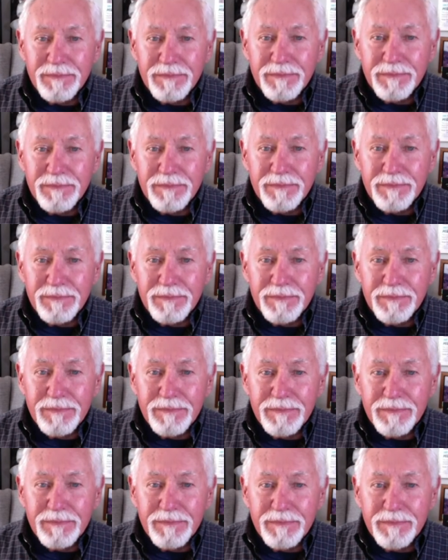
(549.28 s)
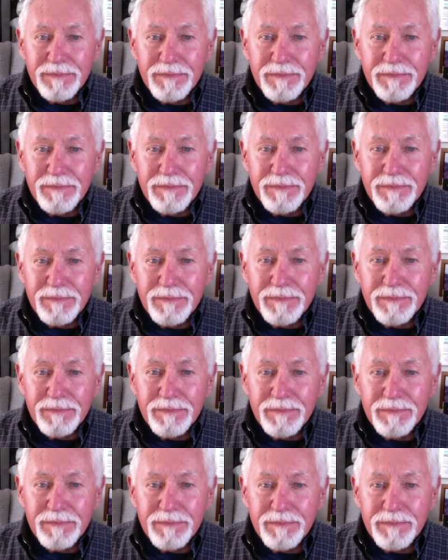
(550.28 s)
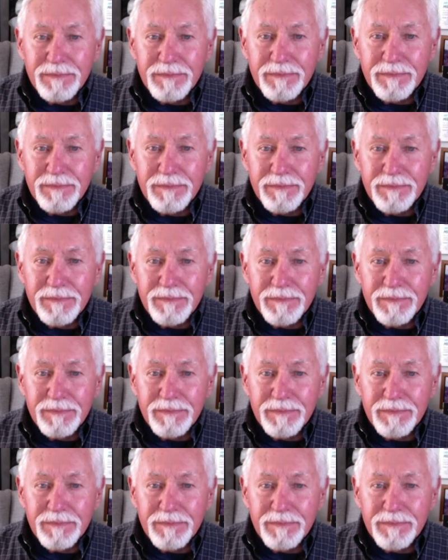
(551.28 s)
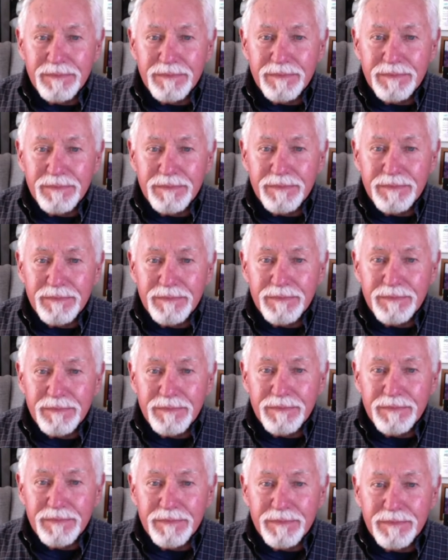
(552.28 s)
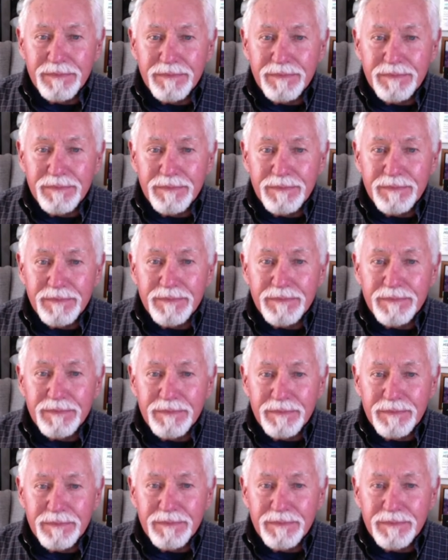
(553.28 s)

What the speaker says: (not speaking)